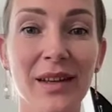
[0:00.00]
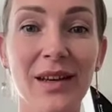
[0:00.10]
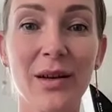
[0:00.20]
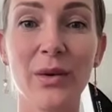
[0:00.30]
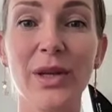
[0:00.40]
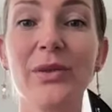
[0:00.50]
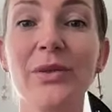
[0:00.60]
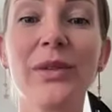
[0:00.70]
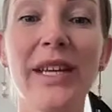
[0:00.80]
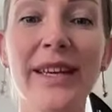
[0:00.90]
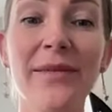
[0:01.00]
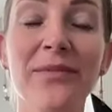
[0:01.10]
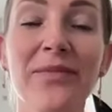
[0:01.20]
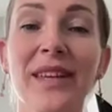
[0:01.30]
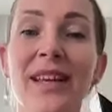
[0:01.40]
how are you
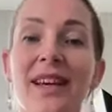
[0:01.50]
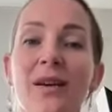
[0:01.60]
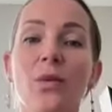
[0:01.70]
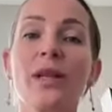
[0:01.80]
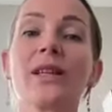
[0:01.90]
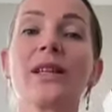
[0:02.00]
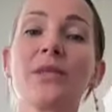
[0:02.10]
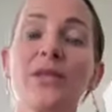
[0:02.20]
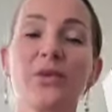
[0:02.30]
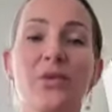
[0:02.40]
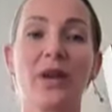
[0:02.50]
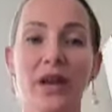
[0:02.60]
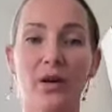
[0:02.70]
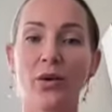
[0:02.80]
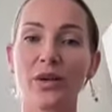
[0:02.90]
today? Welcome to
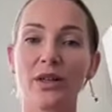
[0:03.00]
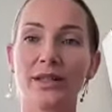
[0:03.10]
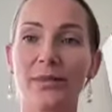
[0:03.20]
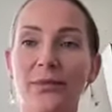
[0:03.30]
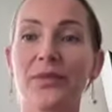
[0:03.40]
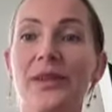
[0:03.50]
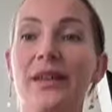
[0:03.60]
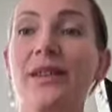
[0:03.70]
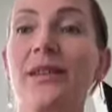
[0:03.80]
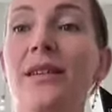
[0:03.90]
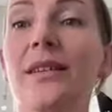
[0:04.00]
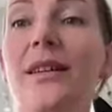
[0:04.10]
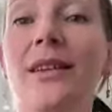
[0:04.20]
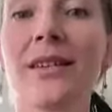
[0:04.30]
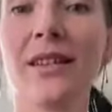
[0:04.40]
our
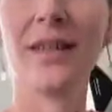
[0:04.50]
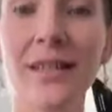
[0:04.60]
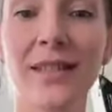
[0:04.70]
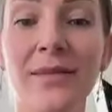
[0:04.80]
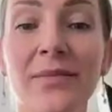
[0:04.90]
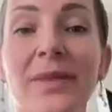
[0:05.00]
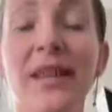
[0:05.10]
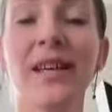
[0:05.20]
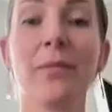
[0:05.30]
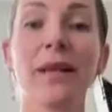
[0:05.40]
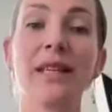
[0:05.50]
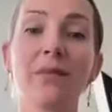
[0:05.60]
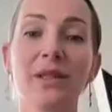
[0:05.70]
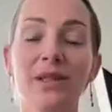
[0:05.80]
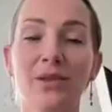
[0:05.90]
class. My
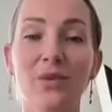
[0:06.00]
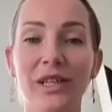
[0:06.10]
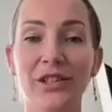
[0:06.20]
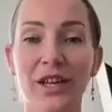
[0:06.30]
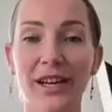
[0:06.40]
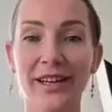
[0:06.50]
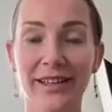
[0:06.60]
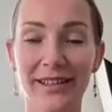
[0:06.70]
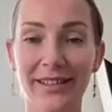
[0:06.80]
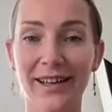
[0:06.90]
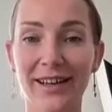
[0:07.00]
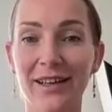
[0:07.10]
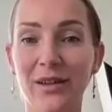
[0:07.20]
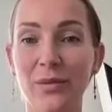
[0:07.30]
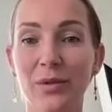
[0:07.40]
name is Yulia Chai and I
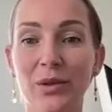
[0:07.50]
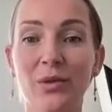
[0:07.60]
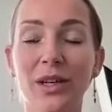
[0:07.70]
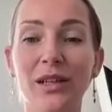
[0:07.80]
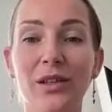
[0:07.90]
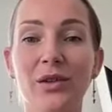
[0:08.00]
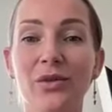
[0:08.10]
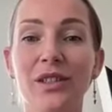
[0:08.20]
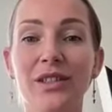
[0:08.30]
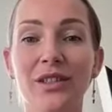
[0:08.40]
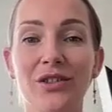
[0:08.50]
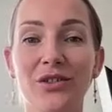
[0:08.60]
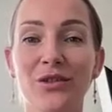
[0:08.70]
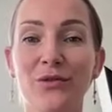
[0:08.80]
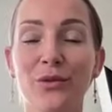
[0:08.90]
am a Kundalini Yoga
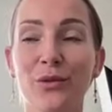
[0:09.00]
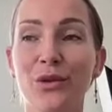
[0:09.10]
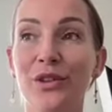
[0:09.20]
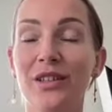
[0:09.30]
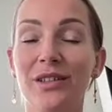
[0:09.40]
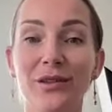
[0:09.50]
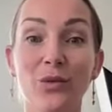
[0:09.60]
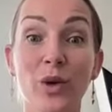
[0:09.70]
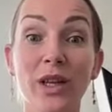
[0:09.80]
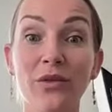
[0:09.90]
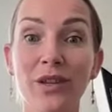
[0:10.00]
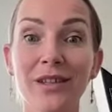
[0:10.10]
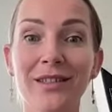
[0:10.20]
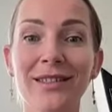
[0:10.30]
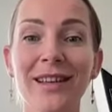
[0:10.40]
teacher for more than 12
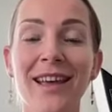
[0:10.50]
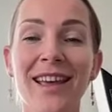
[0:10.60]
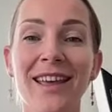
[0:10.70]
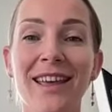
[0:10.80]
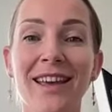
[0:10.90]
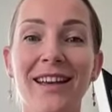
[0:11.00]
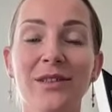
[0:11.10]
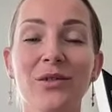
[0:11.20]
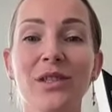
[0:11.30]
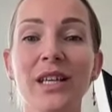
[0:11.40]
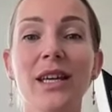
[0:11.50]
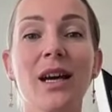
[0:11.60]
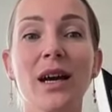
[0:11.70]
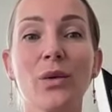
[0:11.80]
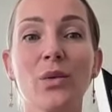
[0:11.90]
years, and
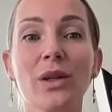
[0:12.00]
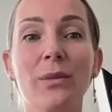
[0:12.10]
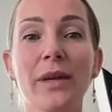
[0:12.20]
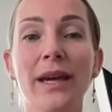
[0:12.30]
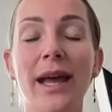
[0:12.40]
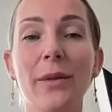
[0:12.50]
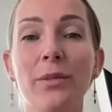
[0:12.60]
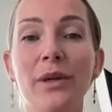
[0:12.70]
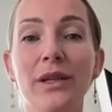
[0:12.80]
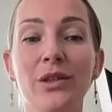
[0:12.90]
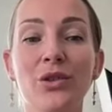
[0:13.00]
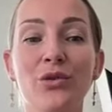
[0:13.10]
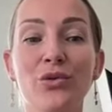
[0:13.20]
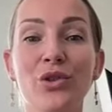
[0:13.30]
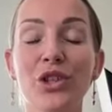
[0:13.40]
today I will be happy
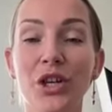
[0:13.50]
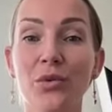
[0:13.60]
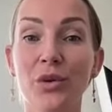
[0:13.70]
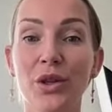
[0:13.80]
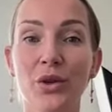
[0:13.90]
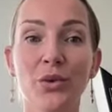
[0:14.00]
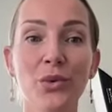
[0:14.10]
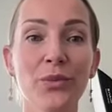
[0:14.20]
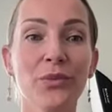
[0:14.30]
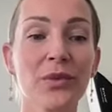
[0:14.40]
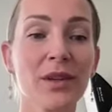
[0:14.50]
to share with you